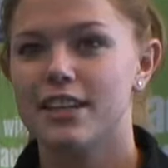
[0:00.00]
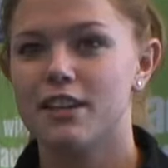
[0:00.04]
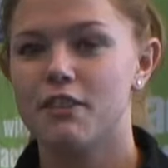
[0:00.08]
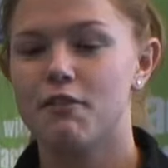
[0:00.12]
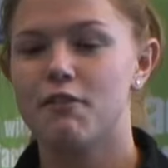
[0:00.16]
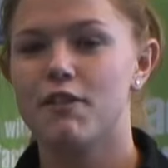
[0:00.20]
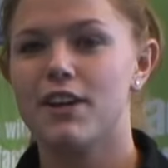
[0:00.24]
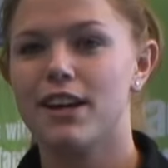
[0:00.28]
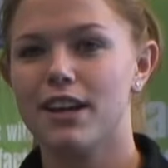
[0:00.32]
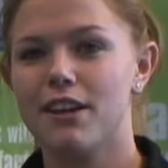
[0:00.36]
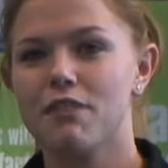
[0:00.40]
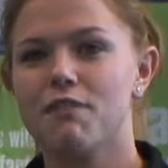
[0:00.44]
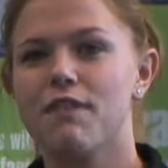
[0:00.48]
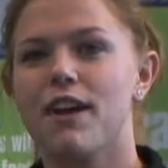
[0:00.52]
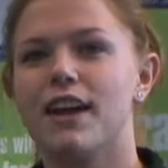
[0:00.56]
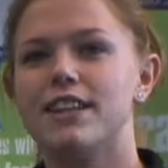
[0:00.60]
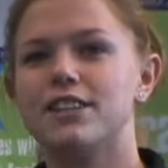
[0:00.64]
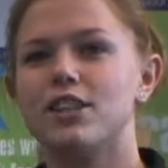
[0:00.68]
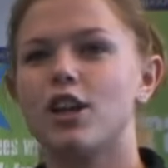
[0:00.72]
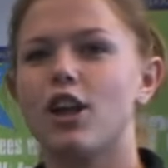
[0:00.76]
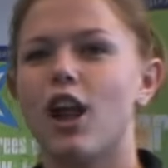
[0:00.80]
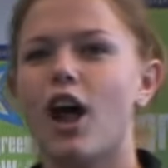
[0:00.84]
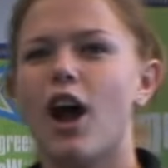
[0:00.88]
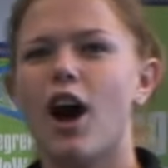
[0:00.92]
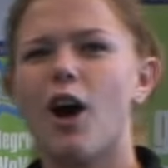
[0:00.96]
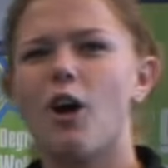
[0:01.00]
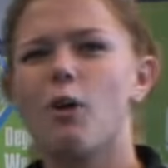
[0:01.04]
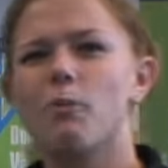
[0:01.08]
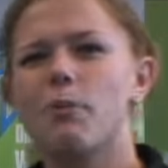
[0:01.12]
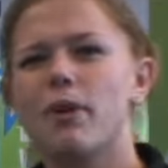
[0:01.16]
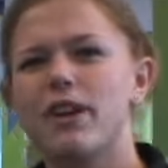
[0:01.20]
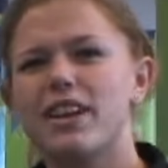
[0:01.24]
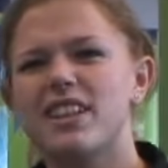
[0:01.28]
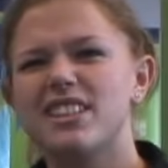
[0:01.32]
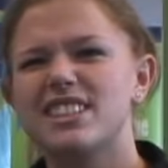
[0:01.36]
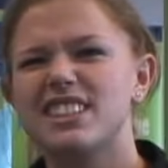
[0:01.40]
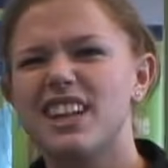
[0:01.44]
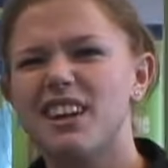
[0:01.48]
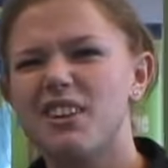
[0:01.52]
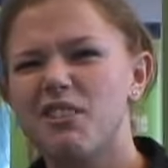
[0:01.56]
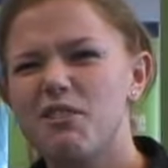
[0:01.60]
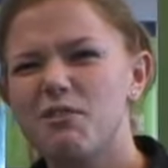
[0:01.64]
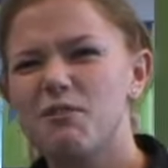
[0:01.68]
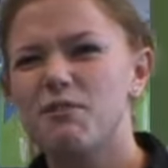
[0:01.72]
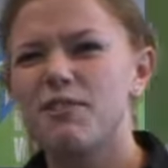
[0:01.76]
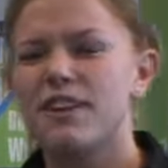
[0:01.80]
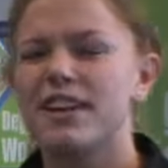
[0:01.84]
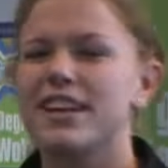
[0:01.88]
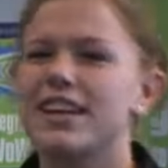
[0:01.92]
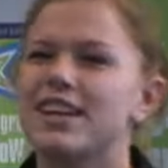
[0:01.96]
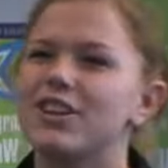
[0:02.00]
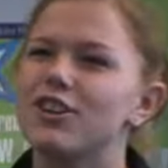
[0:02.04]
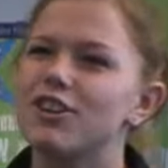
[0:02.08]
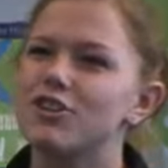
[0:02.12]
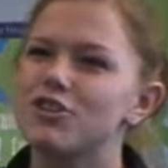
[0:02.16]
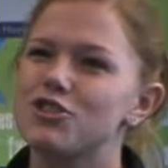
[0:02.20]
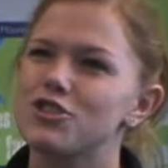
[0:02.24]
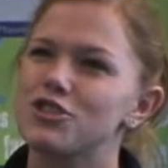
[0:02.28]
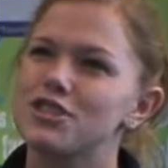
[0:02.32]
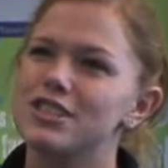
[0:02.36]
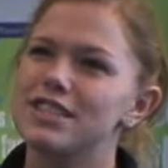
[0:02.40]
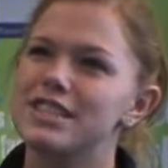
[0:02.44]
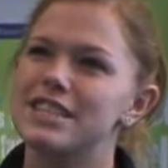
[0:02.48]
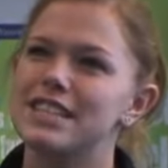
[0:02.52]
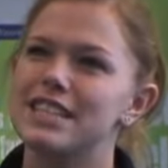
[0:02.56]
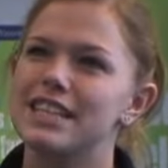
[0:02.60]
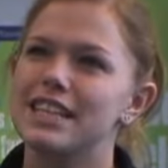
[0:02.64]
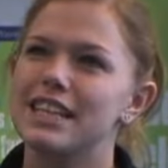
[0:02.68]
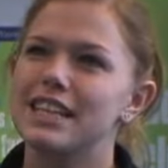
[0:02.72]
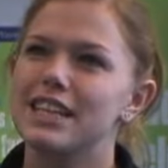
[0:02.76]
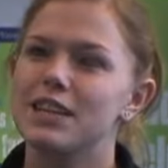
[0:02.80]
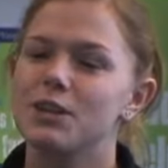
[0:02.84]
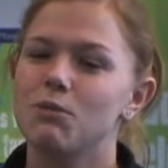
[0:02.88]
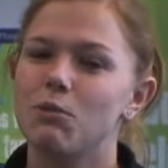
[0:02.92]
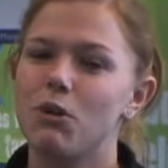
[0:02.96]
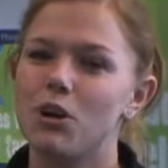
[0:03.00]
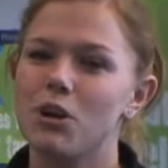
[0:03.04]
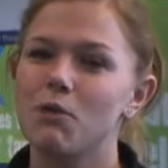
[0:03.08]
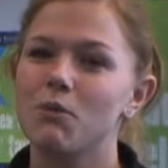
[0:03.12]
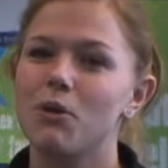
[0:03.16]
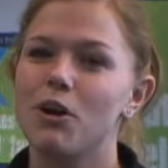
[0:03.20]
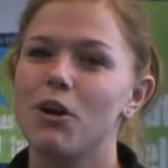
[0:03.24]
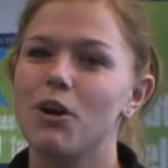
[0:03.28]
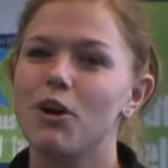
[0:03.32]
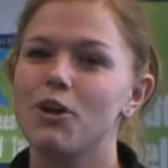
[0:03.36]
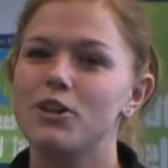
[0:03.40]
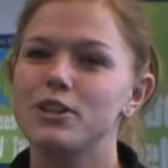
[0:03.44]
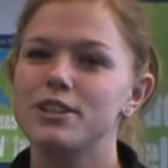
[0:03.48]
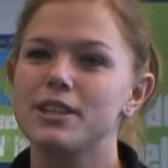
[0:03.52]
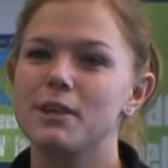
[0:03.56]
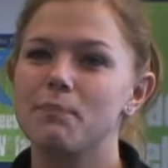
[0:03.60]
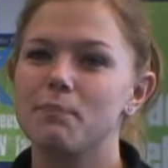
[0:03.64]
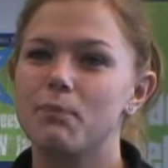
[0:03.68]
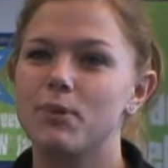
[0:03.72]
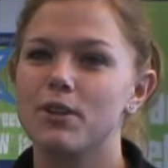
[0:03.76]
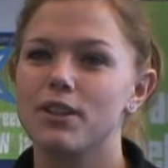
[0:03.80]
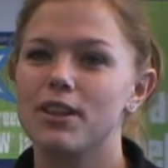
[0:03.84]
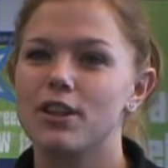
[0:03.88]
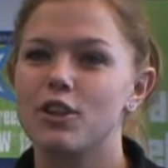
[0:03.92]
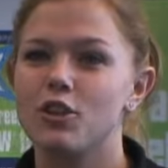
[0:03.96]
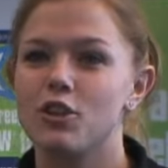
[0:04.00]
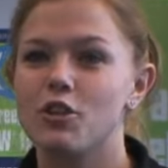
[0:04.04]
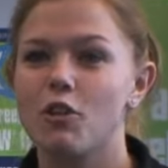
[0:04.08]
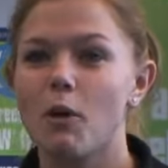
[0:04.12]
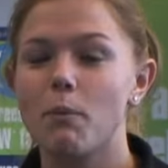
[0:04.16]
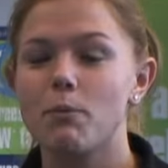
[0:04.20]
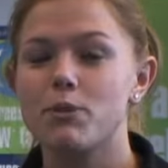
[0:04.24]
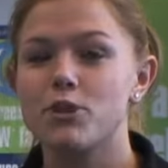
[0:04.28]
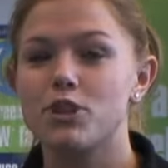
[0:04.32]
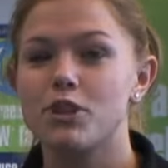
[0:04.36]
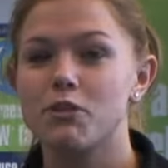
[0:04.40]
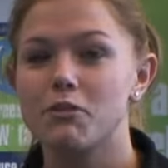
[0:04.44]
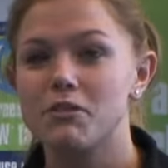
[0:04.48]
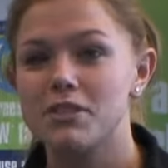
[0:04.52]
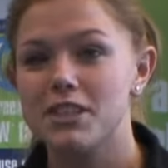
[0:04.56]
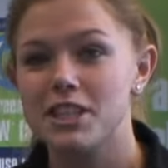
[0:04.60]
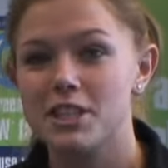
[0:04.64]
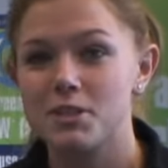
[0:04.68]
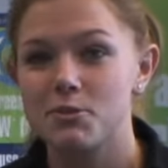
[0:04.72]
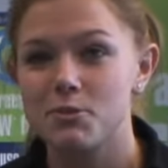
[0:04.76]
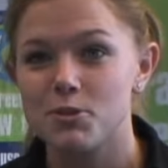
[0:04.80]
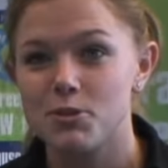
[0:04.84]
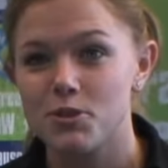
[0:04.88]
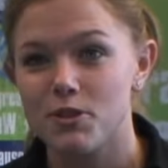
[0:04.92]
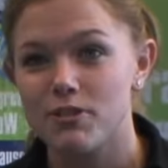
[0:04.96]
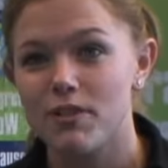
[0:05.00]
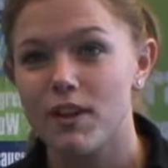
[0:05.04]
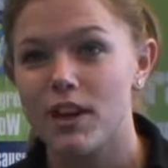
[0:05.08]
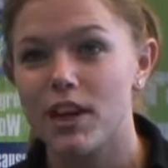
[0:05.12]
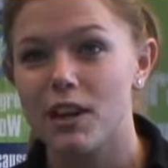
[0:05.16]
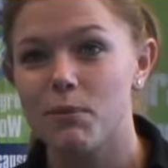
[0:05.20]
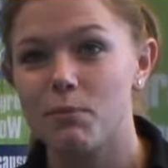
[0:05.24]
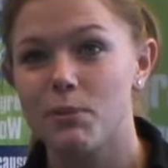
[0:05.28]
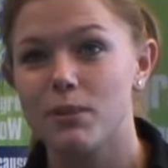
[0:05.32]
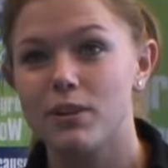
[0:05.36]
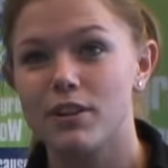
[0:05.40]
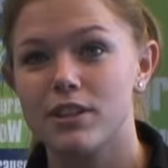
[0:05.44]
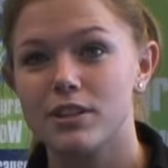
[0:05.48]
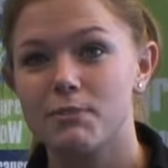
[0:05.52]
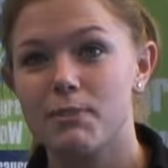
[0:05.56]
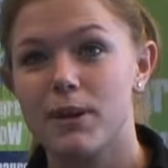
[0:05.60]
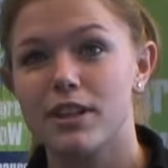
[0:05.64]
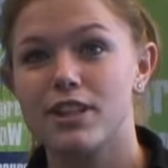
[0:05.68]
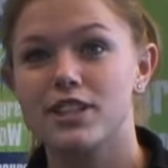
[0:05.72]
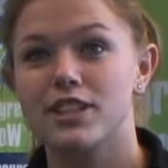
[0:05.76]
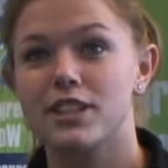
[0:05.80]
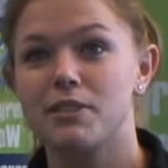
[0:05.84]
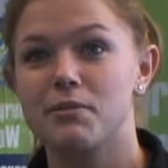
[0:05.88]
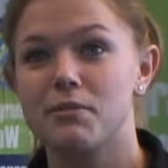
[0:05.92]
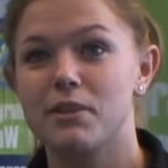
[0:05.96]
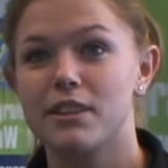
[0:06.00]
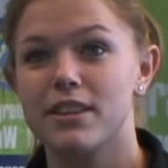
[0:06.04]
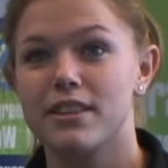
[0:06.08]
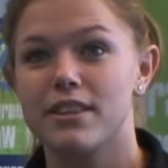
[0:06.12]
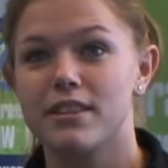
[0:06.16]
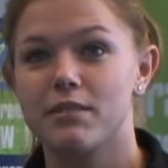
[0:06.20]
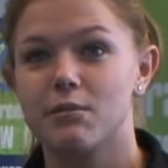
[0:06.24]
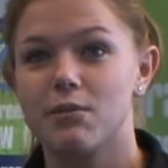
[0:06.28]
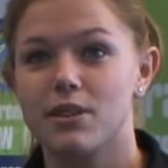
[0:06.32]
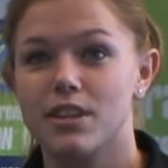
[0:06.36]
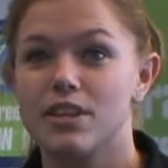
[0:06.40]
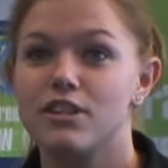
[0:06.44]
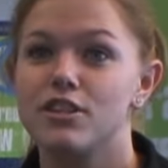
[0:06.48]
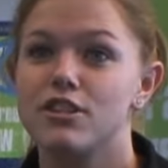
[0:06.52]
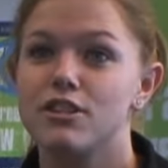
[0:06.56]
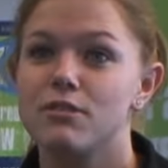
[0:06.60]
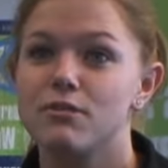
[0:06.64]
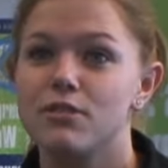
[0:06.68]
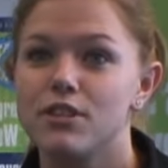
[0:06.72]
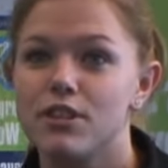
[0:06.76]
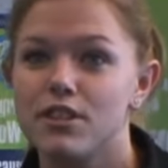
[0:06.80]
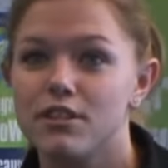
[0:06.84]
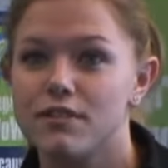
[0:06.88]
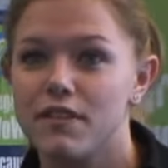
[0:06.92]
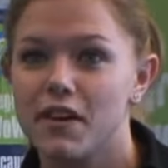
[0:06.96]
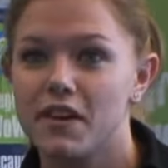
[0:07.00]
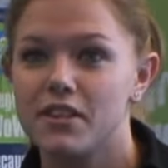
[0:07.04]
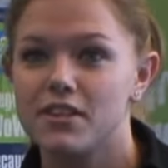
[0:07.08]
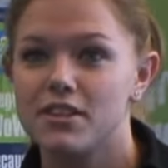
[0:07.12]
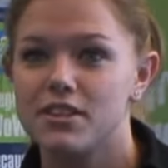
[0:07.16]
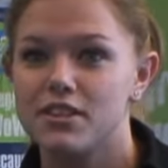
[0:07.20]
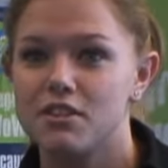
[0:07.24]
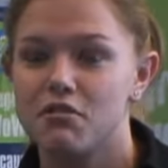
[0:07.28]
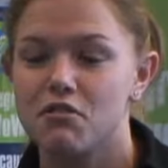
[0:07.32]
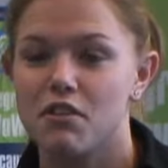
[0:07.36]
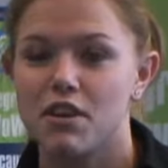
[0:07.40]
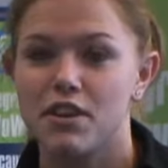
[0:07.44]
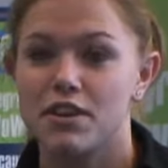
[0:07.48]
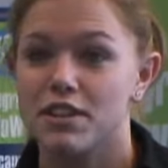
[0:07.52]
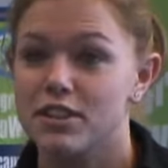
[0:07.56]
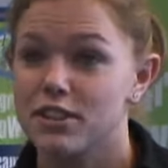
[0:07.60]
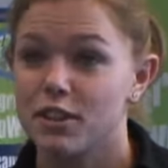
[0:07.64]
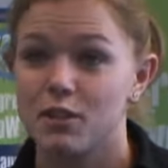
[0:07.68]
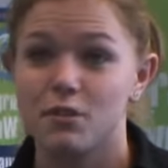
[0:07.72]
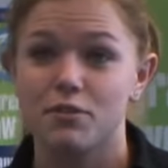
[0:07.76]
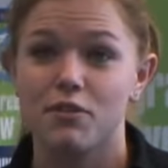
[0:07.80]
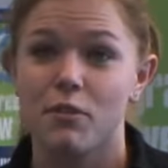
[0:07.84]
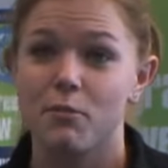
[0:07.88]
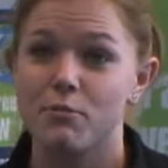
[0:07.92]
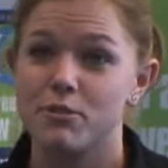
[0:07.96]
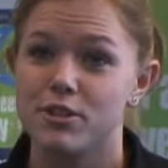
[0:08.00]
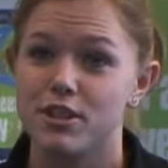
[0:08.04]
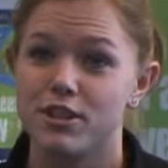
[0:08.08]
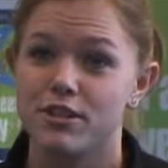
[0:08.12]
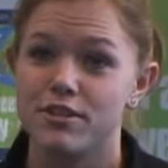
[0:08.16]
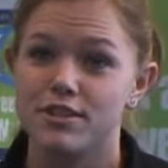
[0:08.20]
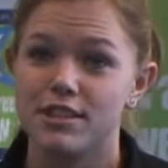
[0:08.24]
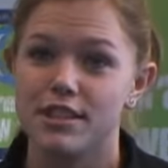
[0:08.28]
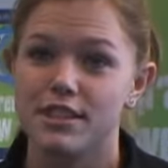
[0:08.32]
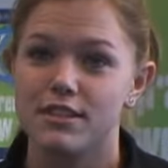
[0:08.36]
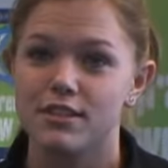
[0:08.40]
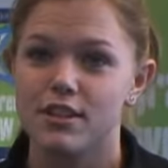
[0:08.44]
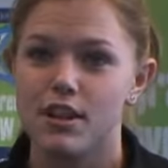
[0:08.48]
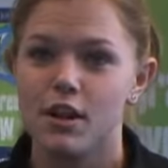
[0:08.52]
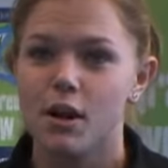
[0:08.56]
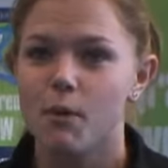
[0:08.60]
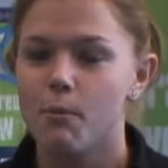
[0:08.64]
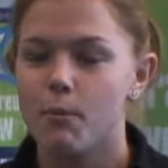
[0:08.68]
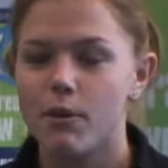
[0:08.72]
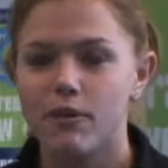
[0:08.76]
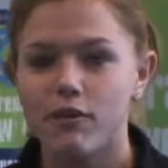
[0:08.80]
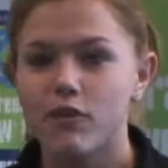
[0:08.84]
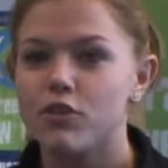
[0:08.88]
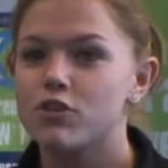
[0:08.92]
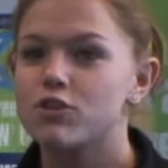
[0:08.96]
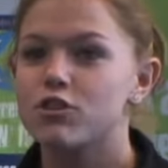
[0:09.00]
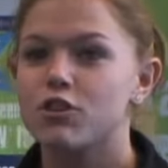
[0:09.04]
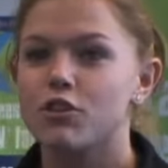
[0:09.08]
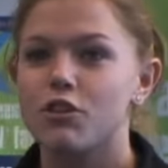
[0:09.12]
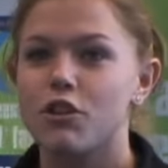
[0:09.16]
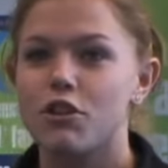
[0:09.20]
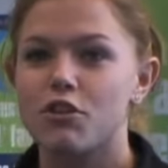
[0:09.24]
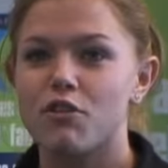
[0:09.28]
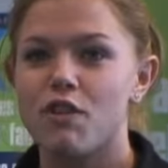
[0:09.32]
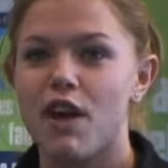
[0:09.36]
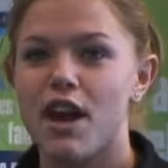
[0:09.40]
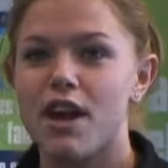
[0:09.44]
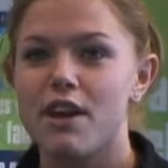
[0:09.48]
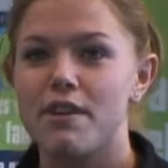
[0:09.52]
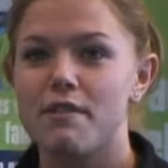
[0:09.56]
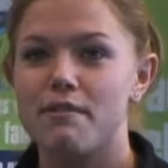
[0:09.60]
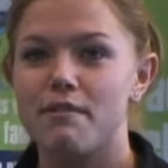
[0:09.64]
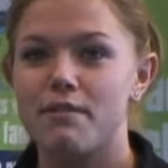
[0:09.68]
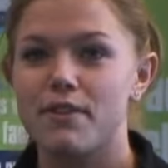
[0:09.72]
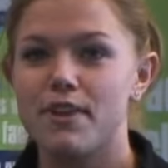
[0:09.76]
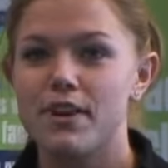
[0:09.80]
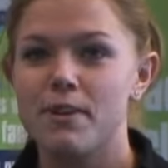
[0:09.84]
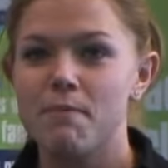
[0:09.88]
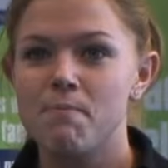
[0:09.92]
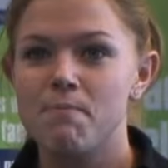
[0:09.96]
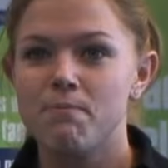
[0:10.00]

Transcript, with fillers: you really find a lot out about yourself like not just what you are good at but the other opportunities which are available especially with within doing a university degree there's loads of opportunities but we've also got the threat of